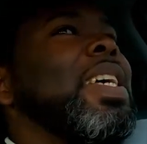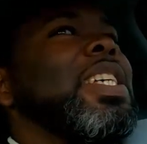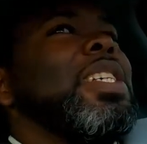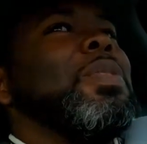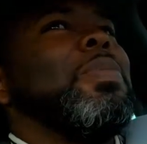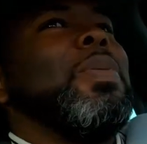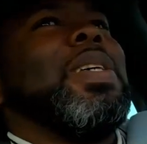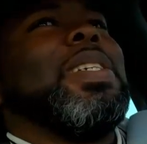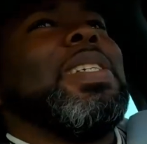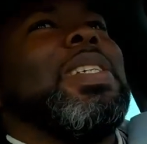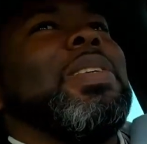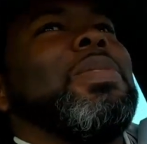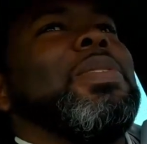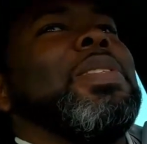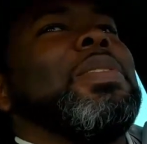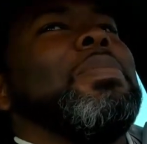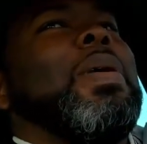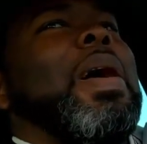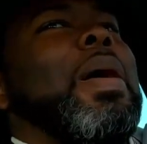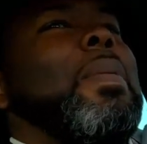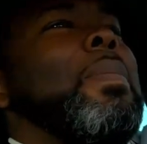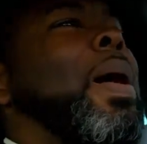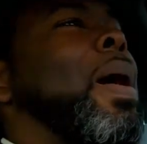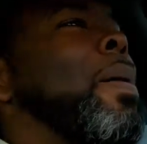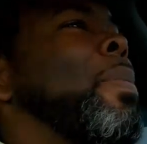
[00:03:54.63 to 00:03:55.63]
Especially when
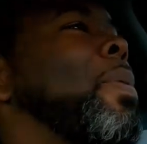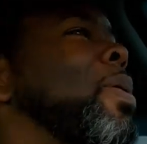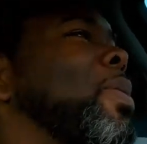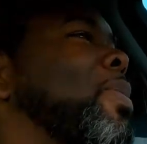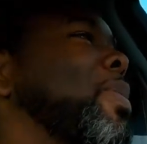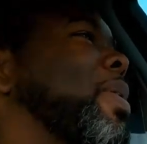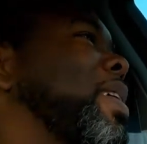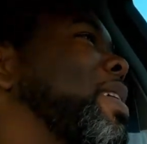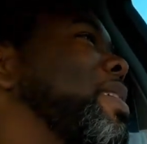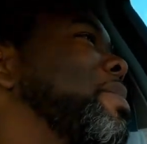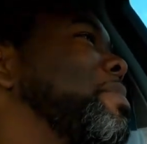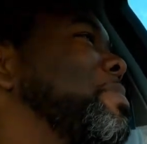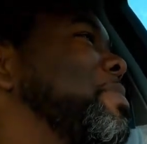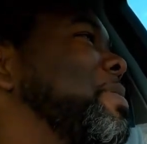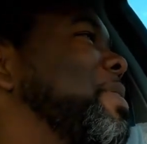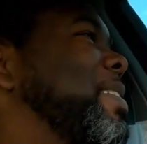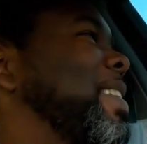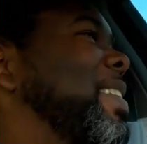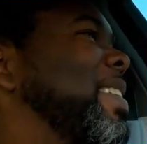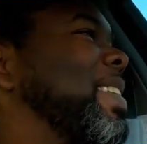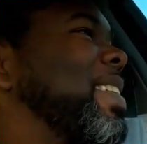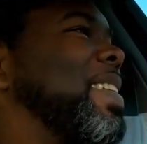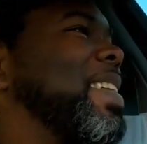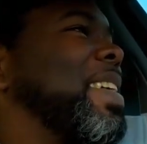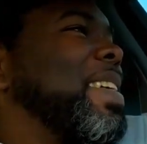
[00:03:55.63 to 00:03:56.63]
somebody mama around.
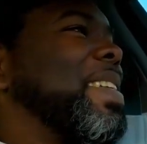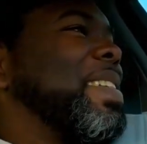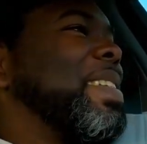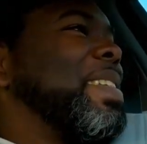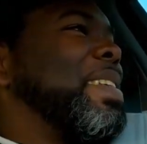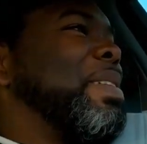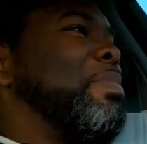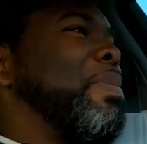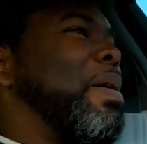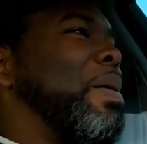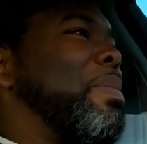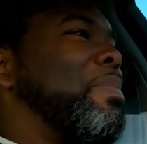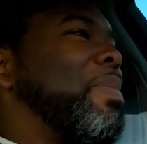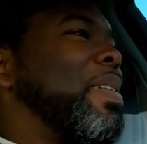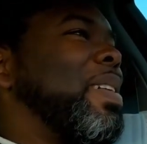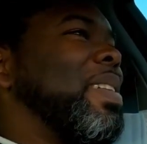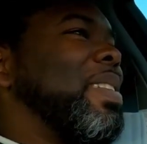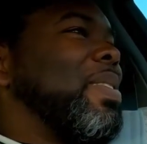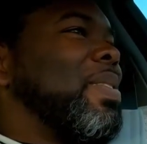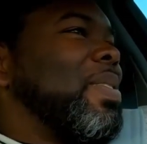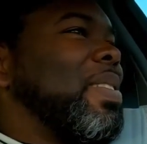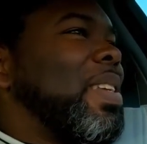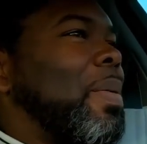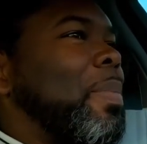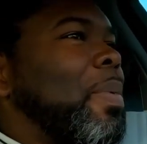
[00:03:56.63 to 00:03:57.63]
But let us see my
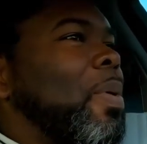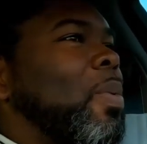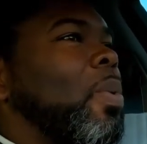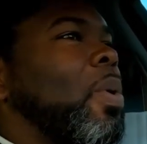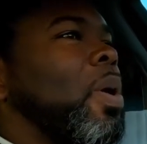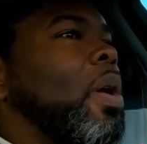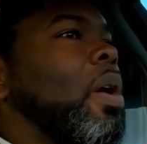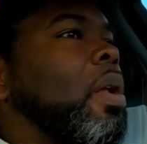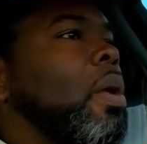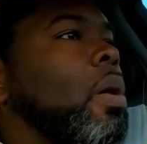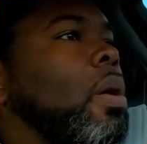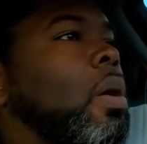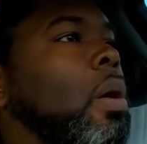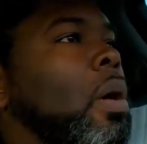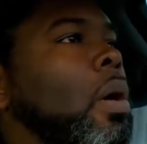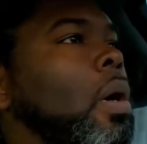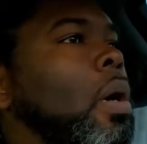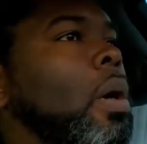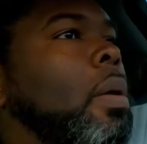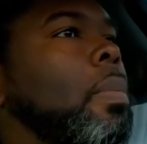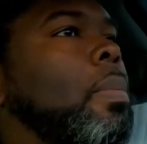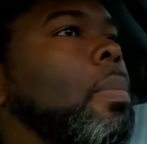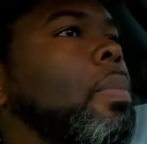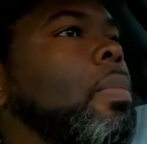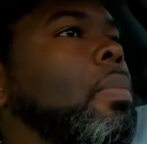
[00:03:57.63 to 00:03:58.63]
muscles I've been working on.
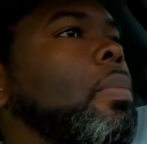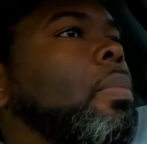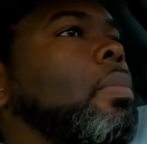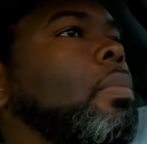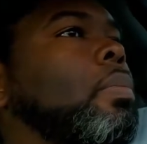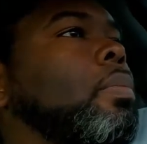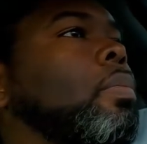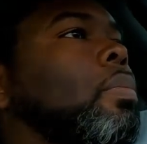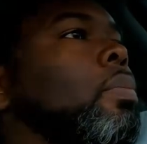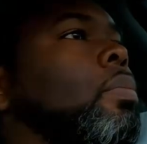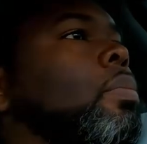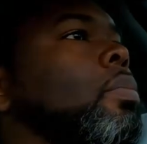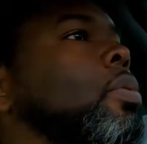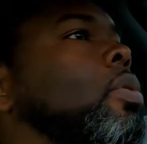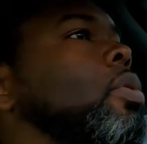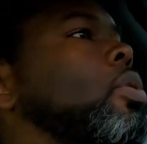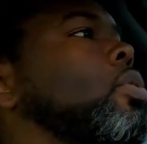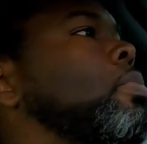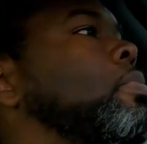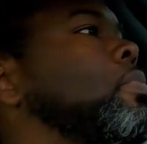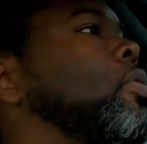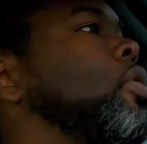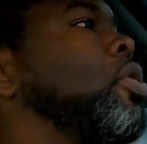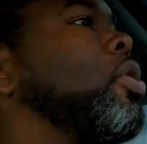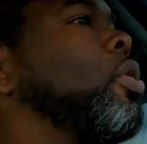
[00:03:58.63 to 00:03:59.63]
Oh,
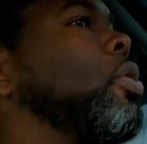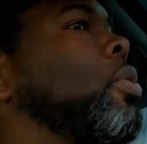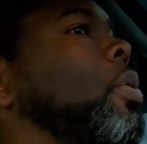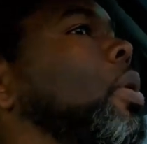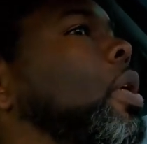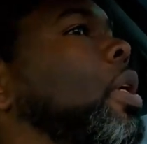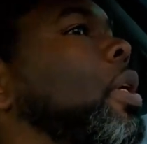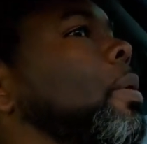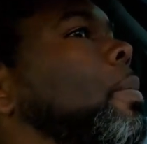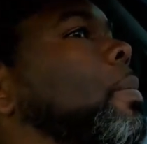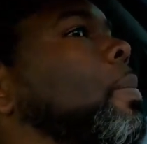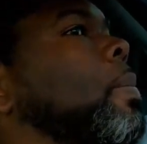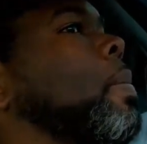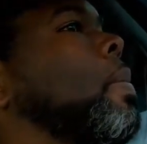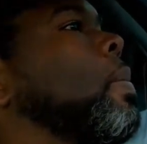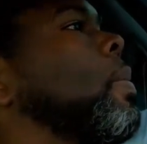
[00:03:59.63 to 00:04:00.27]
I'm shooting it.